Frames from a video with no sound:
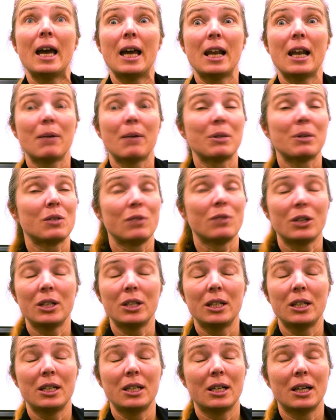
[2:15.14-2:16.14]
And I was
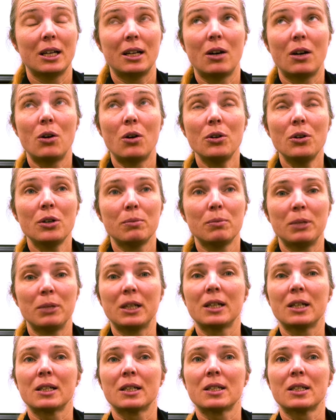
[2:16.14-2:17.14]
very honored
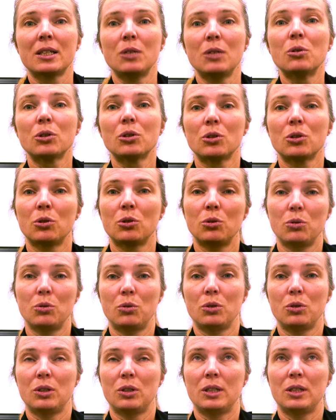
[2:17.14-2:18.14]
because in order
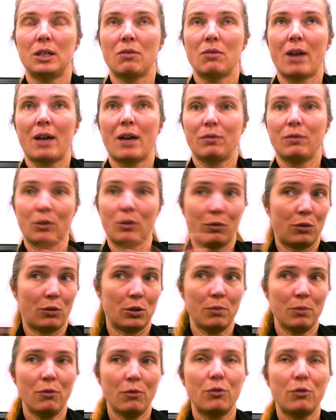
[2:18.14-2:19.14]
to derive the
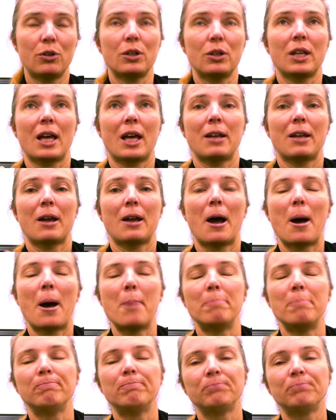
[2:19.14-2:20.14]
form for that
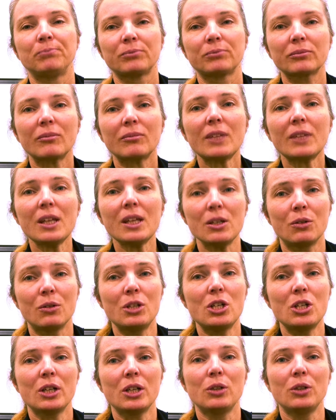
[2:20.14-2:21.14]

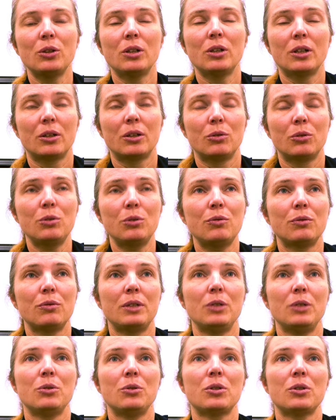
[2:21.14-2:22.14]
grid shell roof,
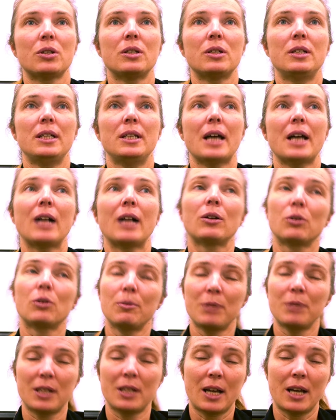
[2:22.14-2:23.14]
we used the
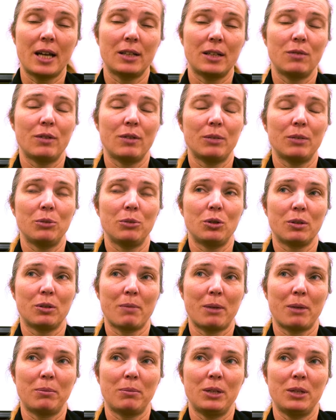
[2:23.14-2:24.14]
algorithms that I had developed
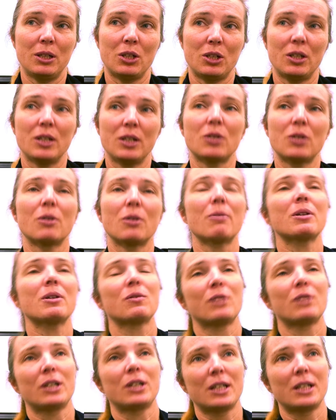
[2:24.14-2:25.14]
during my PhD. So it
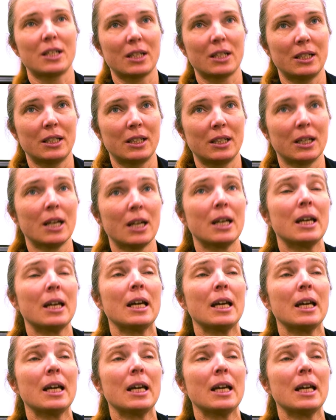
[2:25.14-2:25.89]
was very exciting.